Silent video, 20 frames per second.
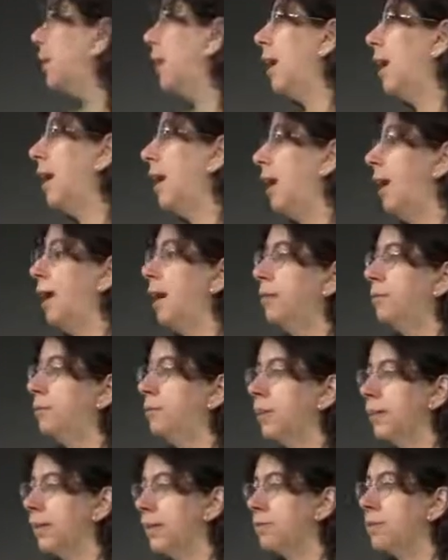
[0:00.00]
uh,
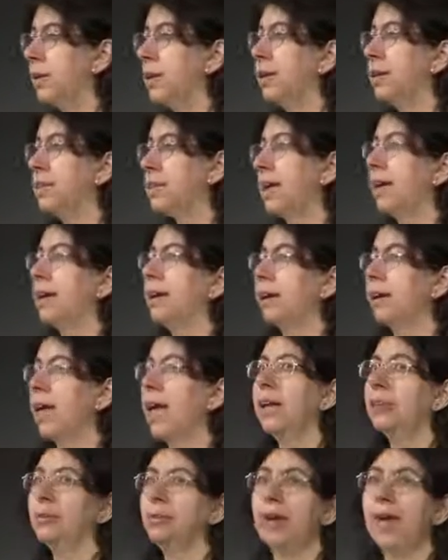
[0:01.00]
this means that,
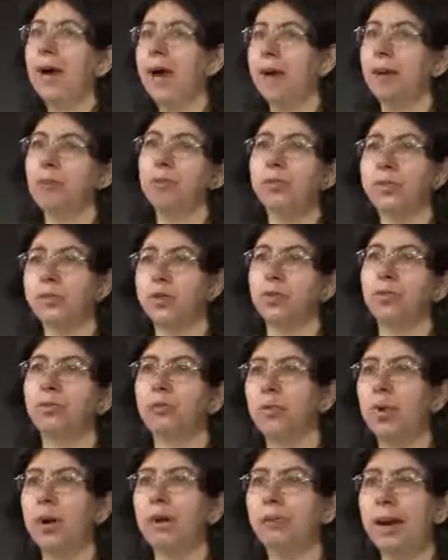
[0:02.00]
again, we have a sort
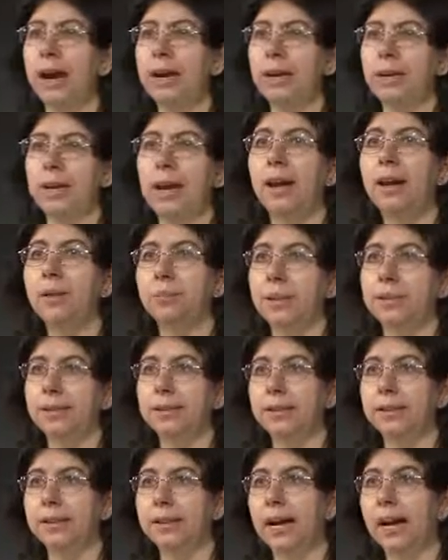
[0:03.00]
of quadratic
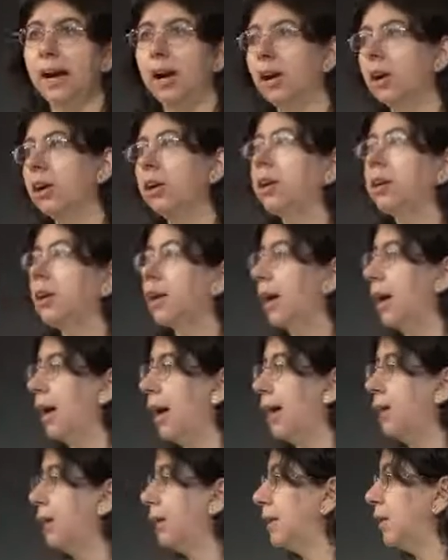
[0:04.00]
element in there,
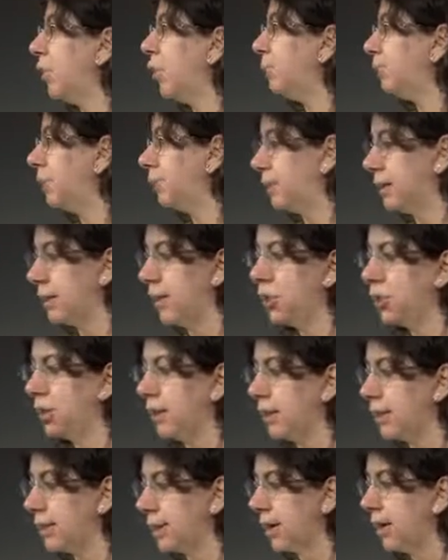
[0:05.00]
uh, and the
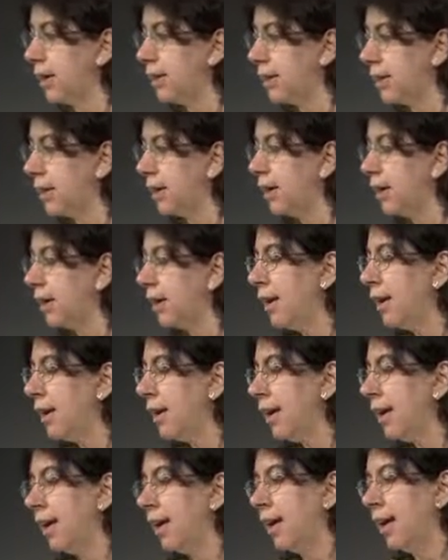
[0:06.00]
optimization is easy.
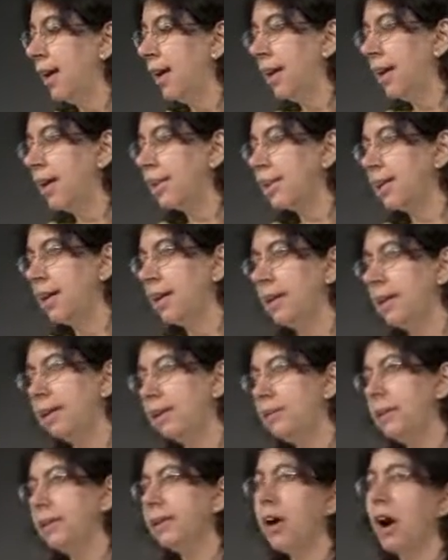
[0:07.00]
It's a
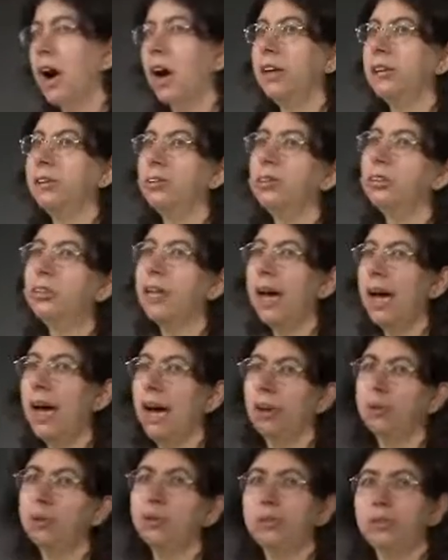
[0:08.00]
little bit harder
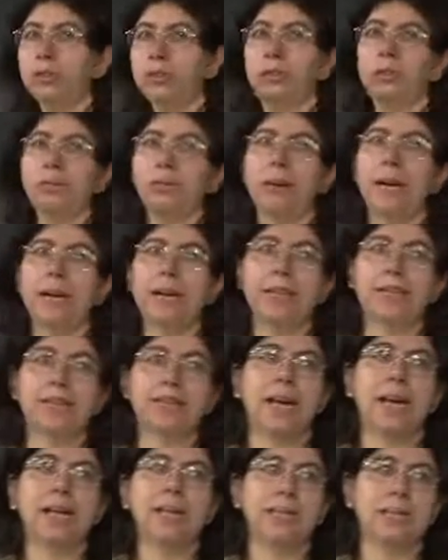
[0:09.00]
now to make
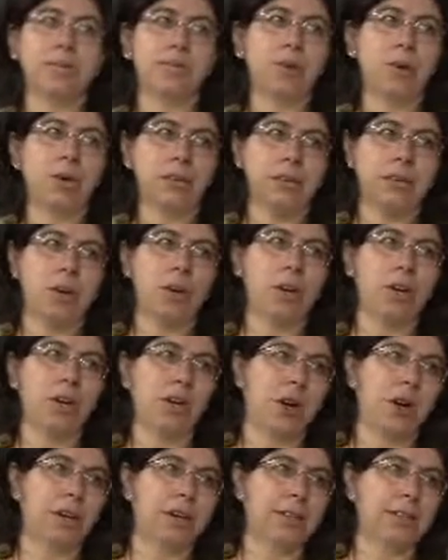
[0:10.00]
sense of what's going
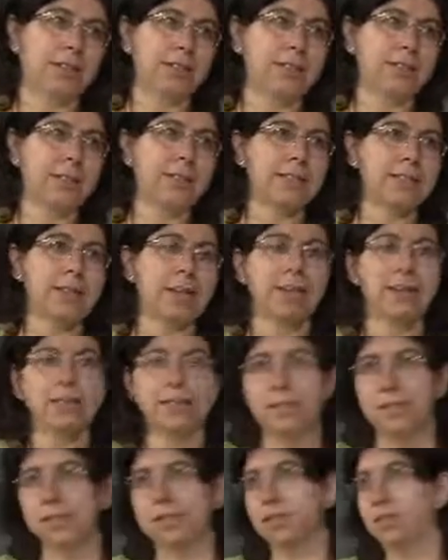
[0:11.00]
on in the sense that
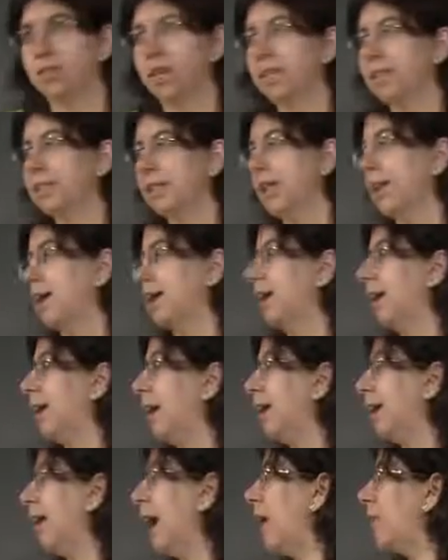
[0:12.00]
this is suggesting
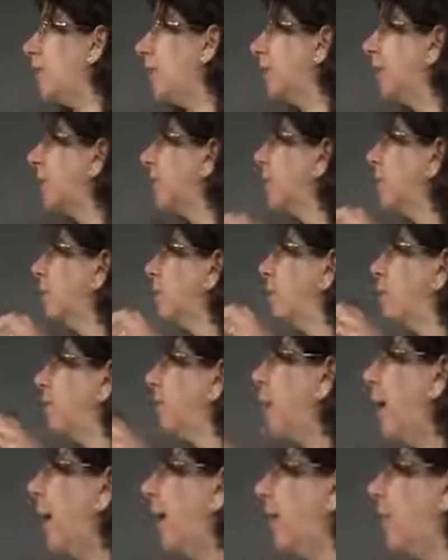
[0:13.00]
a Gaussian
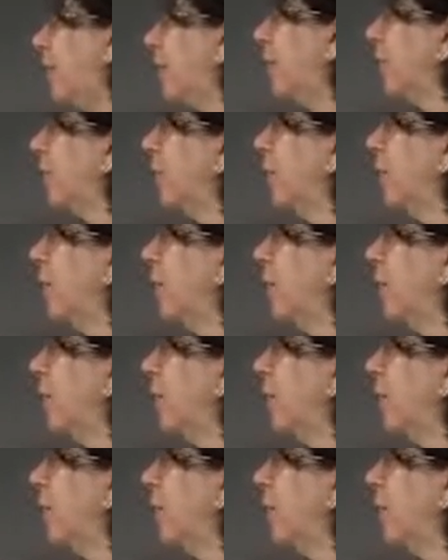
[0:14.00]
prior,